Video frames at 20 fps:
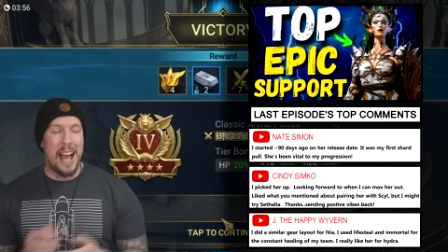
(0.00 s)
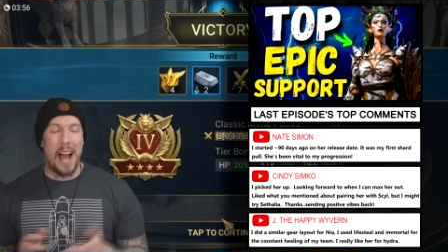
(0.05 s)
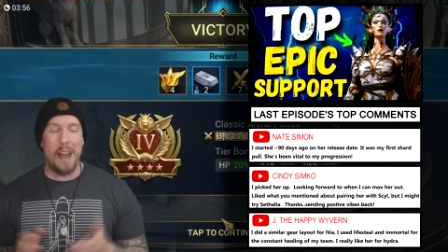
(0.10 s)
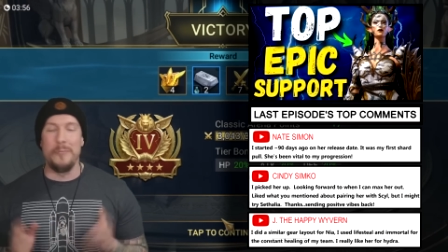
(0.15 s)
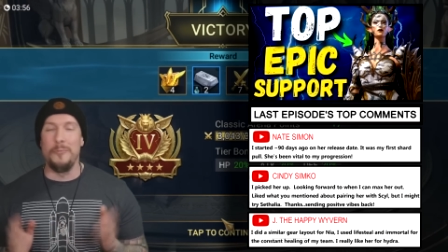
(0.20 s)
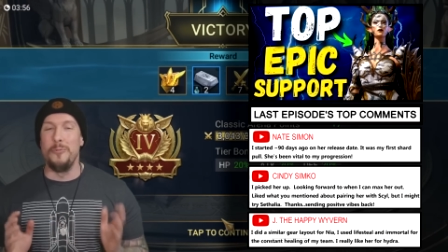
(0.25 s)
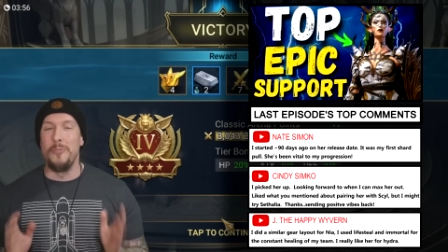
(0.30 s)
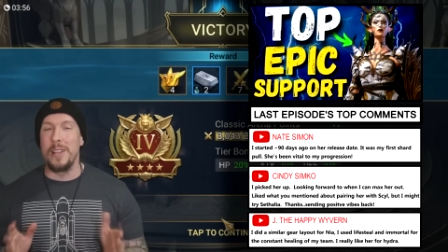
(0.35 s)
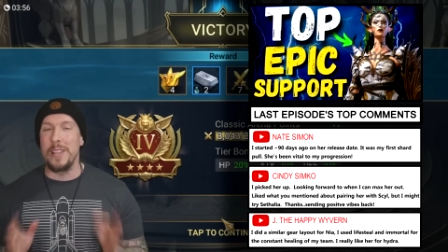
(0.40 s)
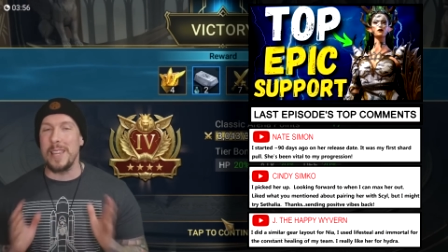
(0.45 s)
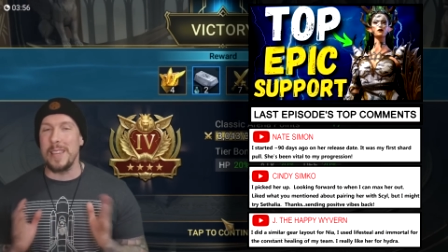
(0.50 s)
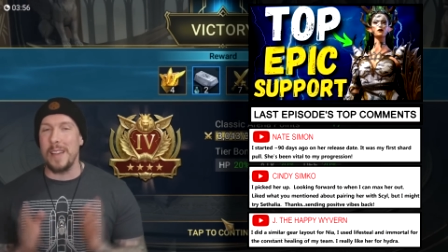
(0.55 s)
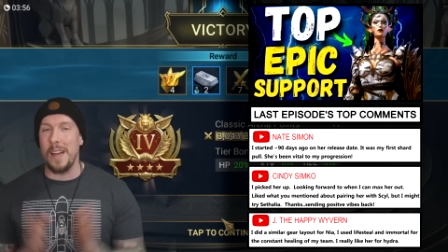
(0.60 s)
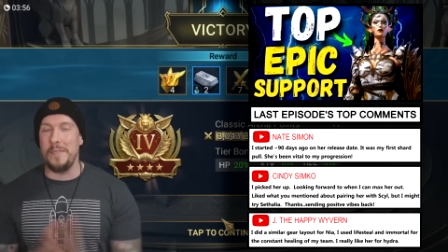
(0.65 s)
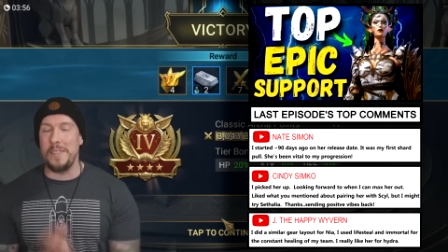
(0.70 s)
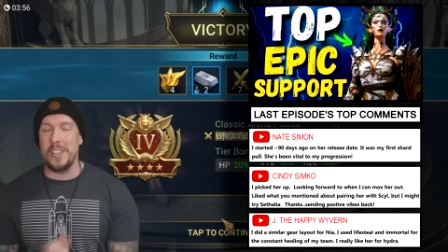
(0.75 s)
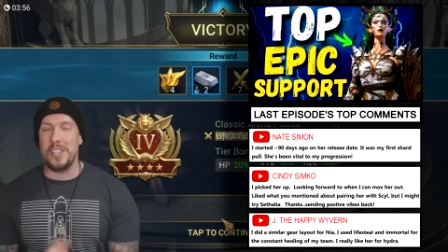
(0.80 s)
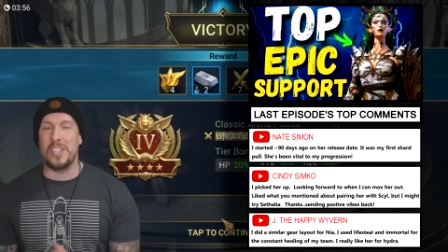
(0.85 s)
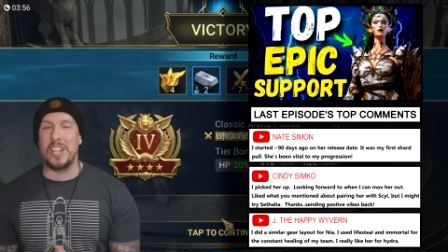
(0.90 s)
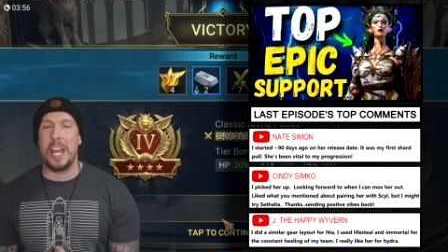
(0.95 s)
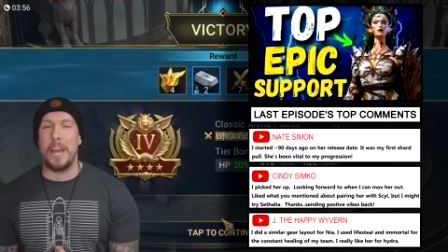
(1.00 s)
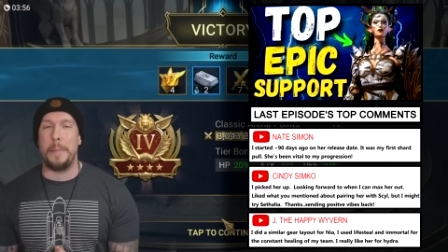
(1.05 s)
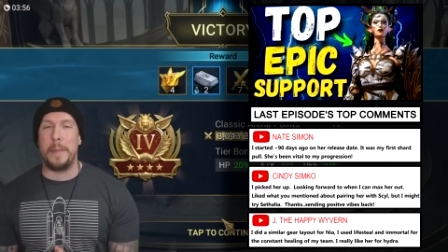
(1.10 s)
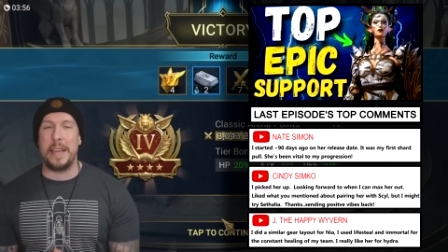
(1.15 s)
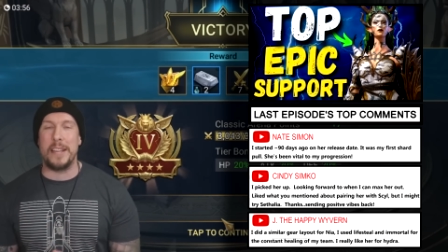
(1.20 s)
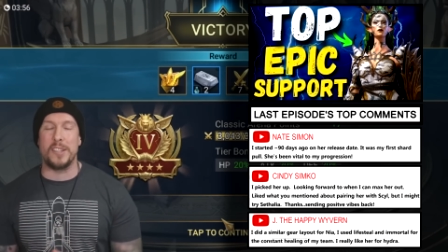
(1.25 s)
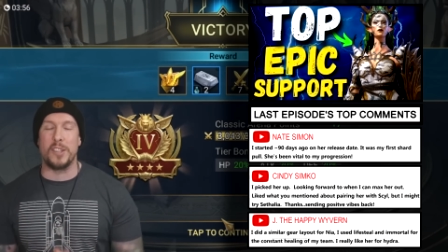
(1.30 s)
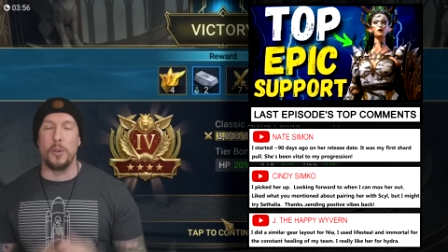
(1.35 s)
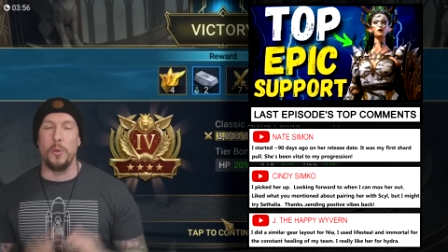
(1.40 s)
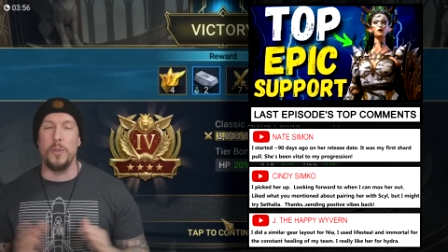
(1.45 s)
I really love these
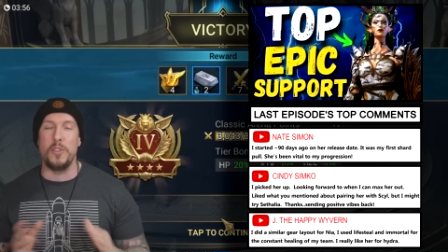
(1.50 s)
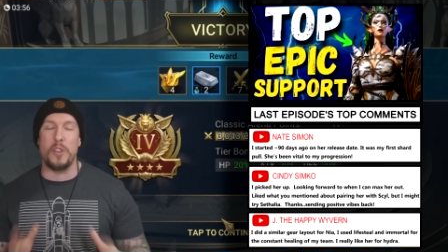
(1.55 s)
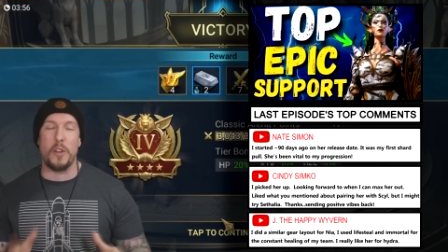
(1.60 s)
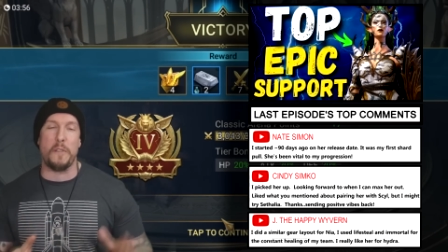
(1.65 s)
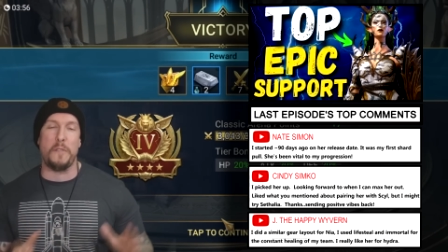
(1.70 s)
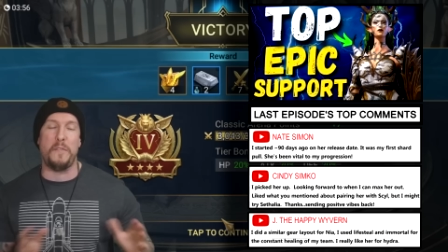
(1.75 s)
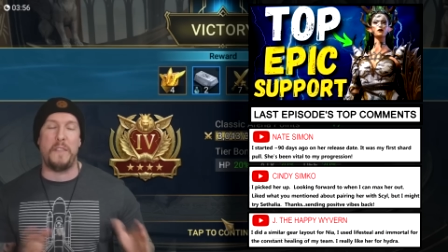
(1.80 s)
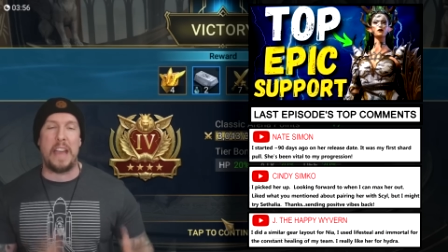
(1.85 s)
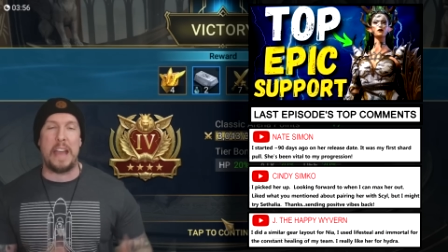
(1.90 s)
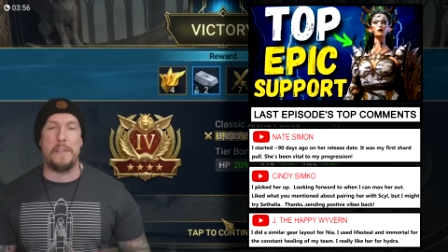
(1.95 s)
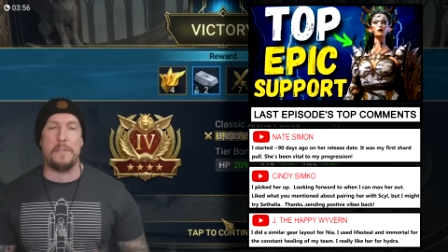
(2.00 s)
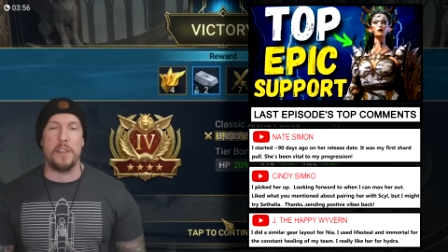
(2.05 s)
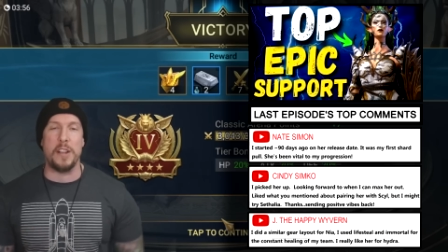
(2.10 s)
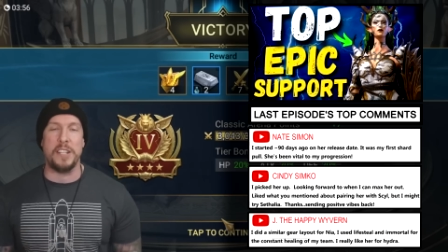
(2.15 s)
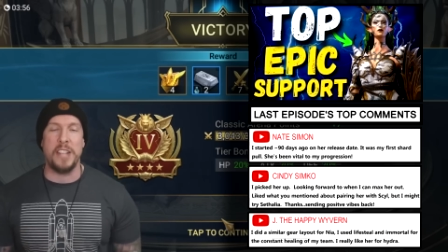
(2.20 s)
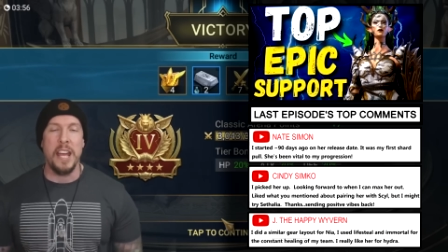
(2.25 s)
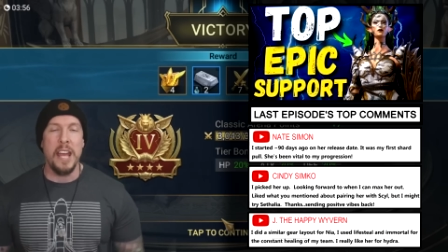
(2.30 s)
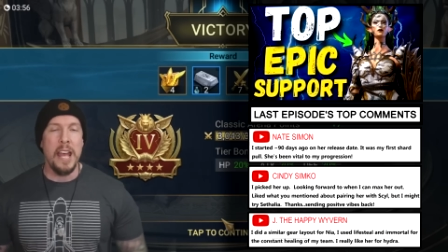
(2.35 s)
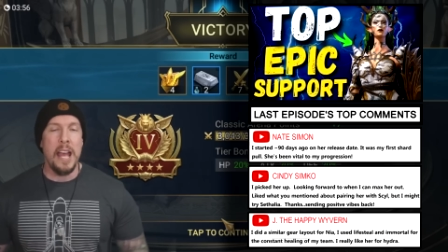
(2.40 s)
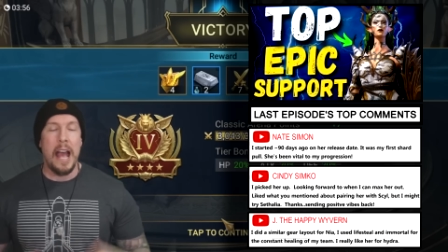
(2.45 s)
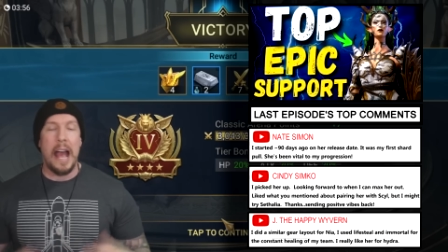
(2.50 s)
champions. Who is your favorite?